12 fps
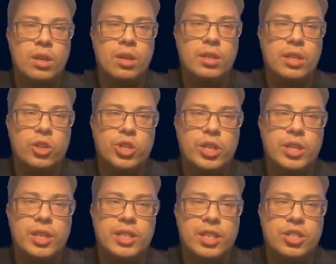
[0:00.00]
The logical
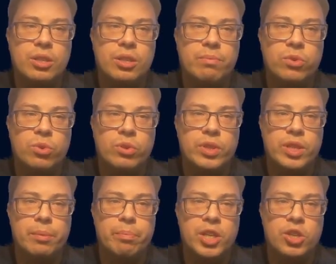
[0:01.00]
extension for
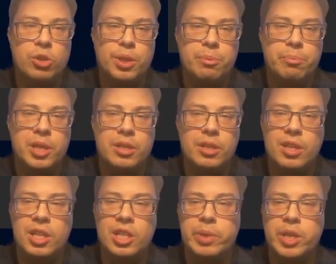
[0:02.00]
the page objects pattern
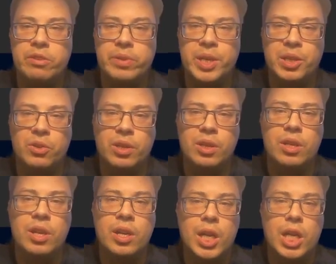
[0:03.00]
is page factory.
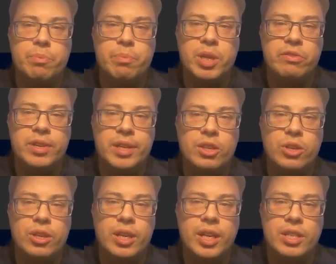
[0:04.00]
Each page
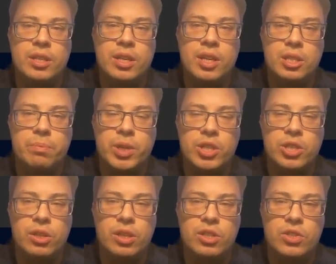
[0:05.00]
factory has
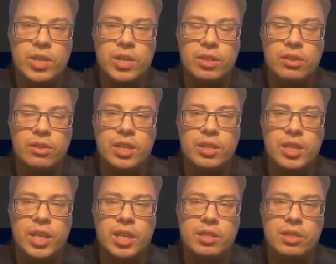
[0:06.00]
special constructor that
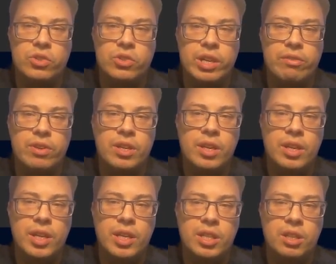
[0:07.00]
takes driver
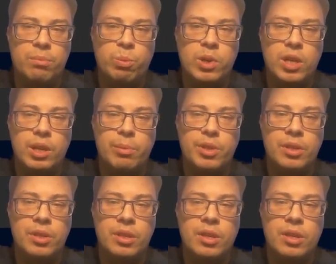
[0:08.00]
as input parameter.